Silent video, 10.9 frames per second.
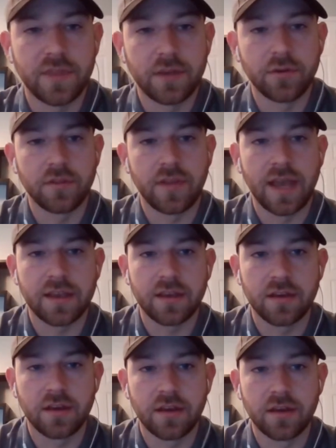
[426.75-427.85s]
they were
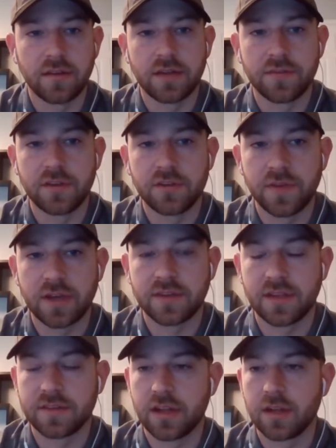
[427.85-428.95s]
lacking a lot of HVAC to
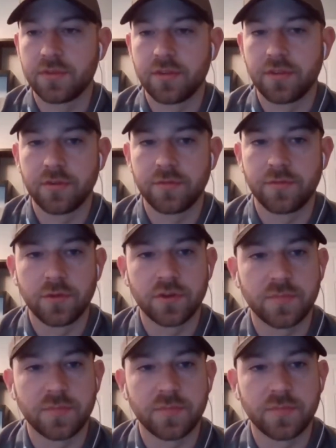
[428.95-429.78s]
get that up to the second floor,